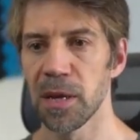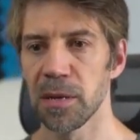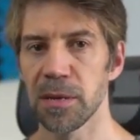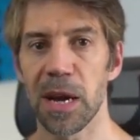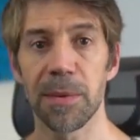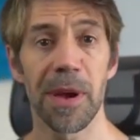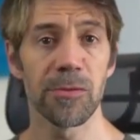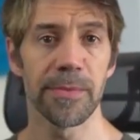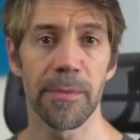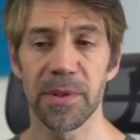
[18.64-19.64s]
Now, you may
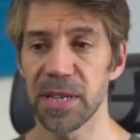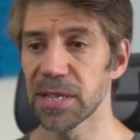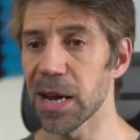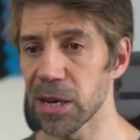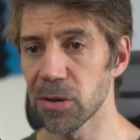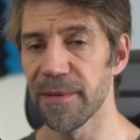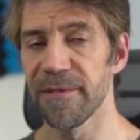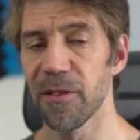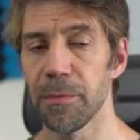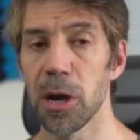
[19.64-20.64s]
remember this diagram
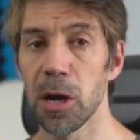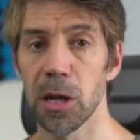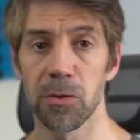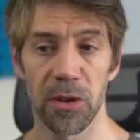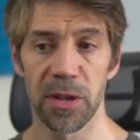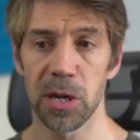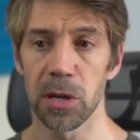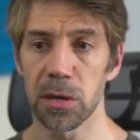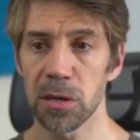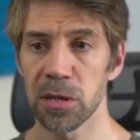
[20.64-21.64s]
from earlier on in the
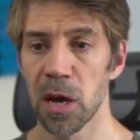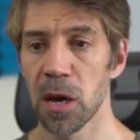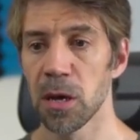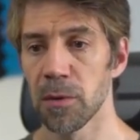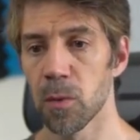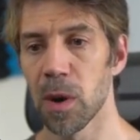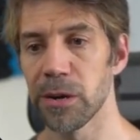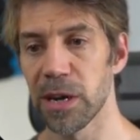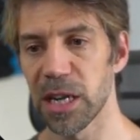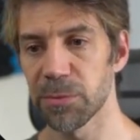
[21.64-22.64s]
course where
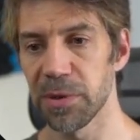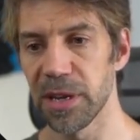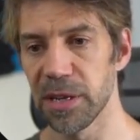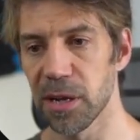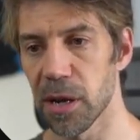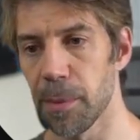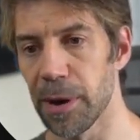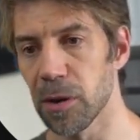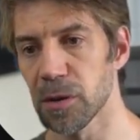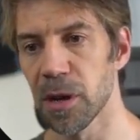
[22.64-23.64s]
I explained
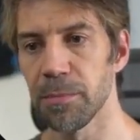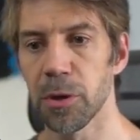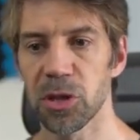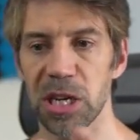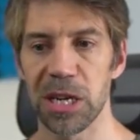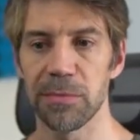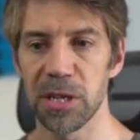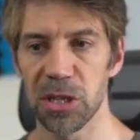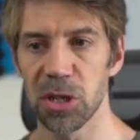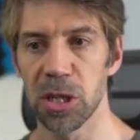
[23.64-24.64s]
about pushing an
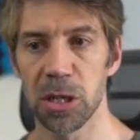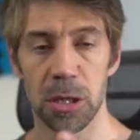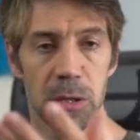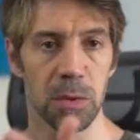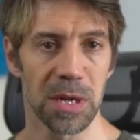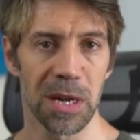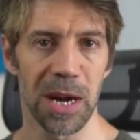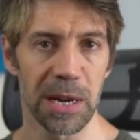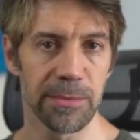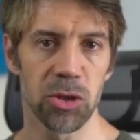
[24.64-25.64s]
image to
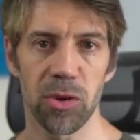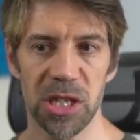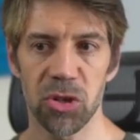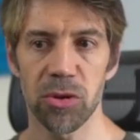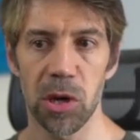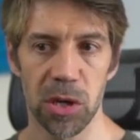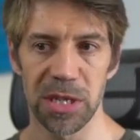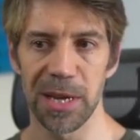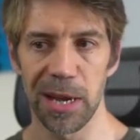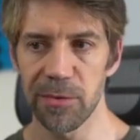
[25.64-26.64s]
an image registry or
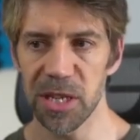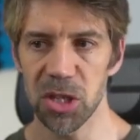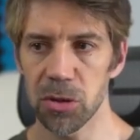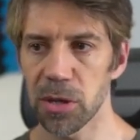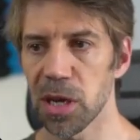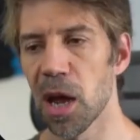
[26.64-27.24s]
container registry,